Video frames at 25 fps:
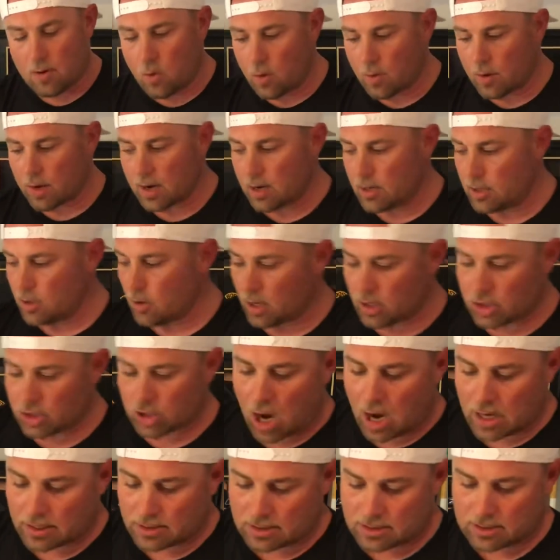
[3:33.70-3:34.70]
but what we're gonna do on
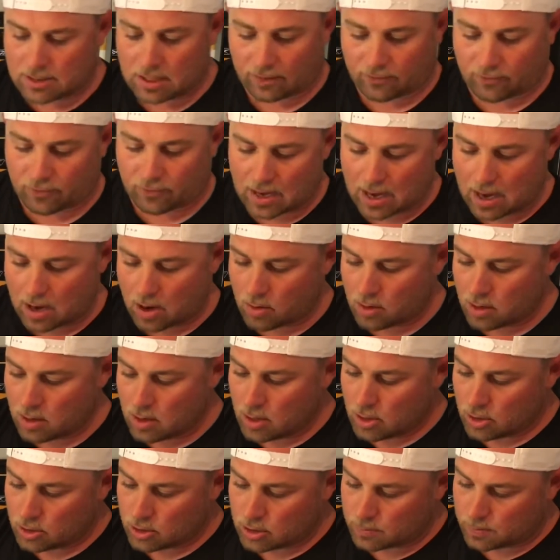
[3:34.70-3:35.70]
Josh's stick for
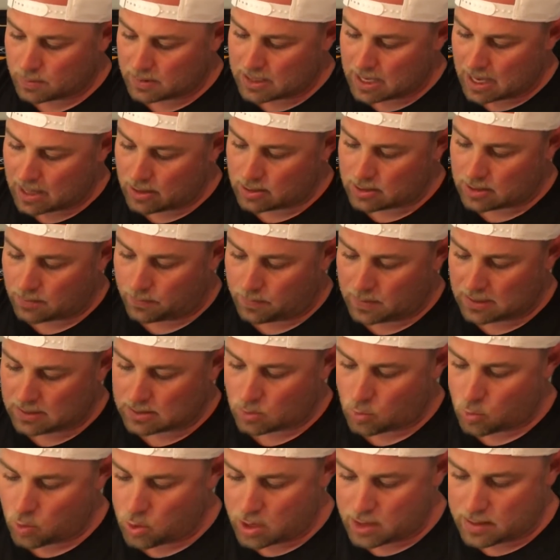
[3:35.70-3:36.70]
now, just pretend there's a piece
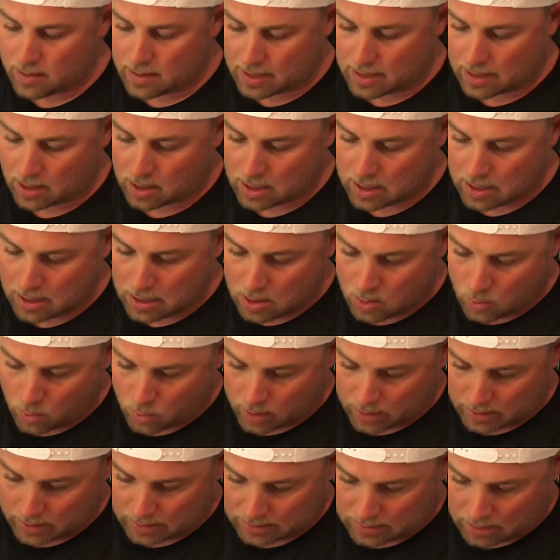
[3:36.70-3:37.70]
of wood in there. We're
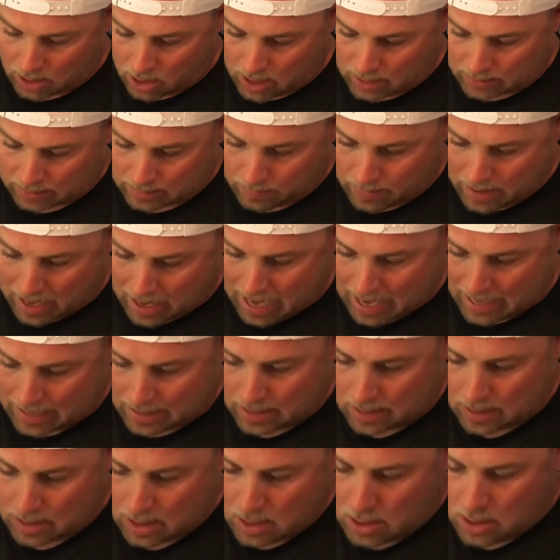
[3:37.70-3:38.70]
gonna start at the
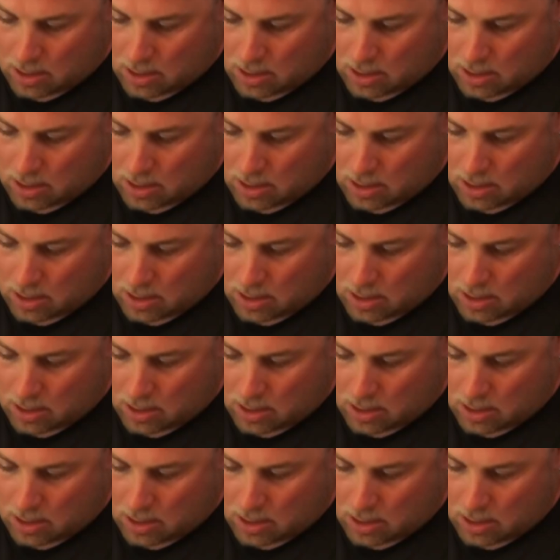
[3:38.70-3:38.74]
back.